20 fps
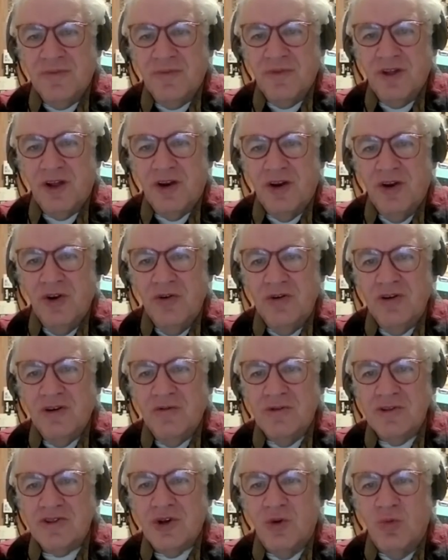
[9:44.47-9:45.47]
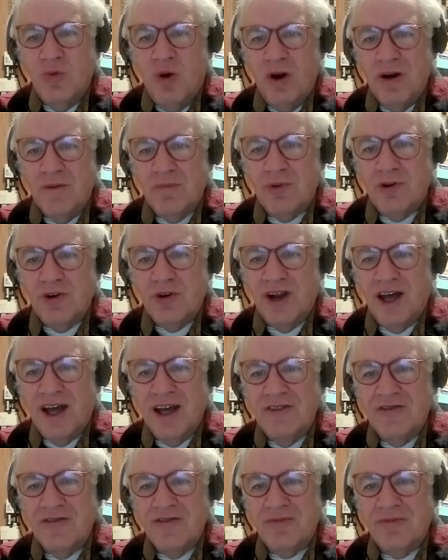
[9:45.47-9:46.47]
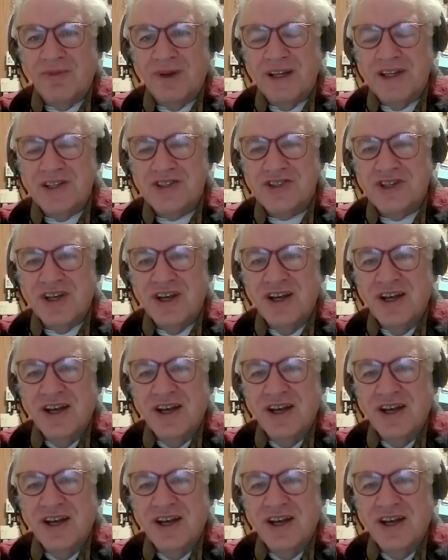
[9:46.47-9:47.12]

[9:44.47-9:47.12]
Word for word: Loon, it was a one per life piece.